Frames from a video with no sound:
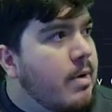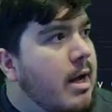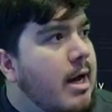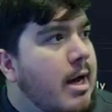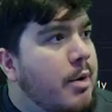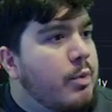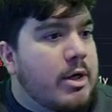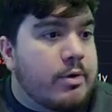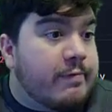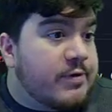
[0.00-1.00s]
We
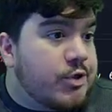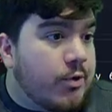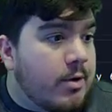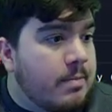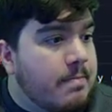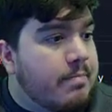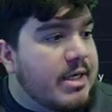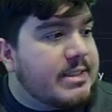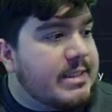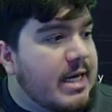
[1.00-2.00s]
don't know for sure,
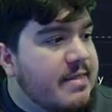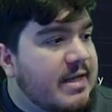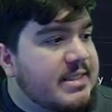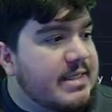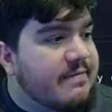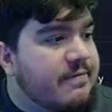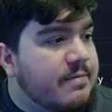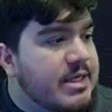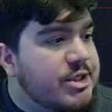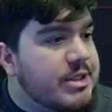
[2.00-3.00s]
but that's the
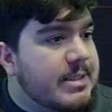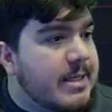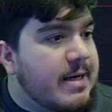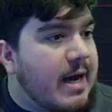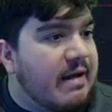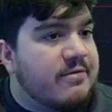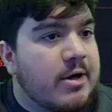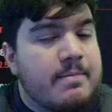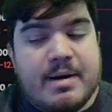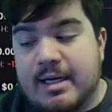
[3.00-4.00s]
information I've
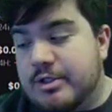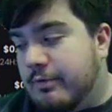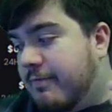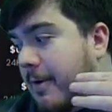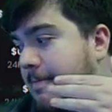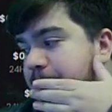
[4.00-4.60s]
gotten back so far.